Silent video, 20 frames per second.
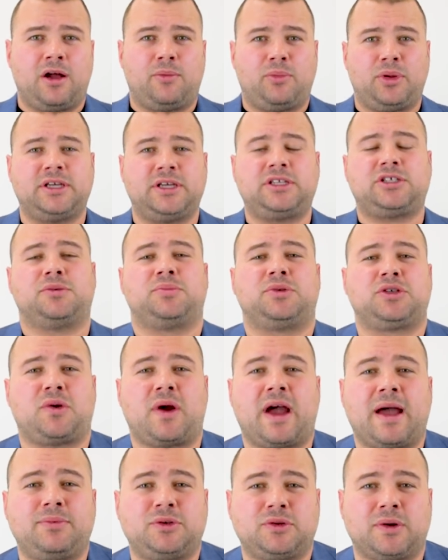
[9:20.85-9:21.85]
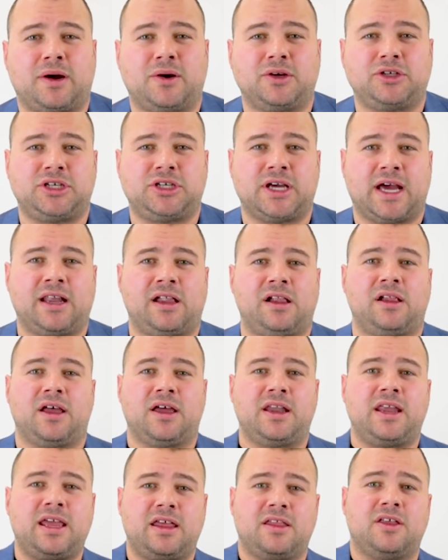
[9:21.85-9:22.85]
Please subscribe to our channel
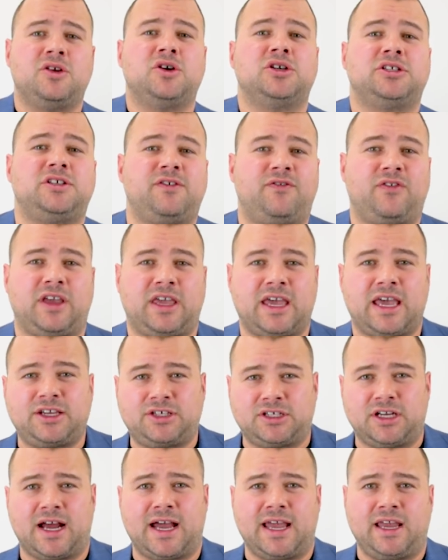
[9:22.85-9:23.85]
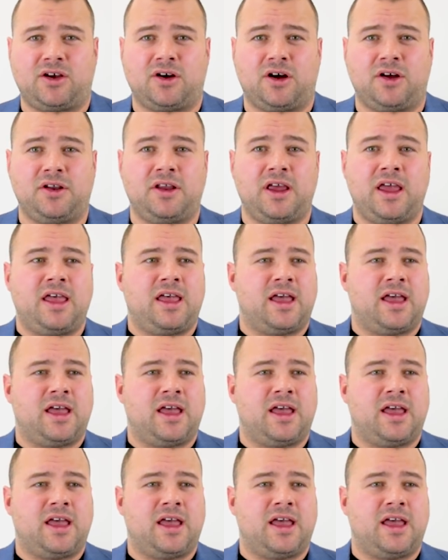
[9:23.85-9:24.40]
and hit the notification icon.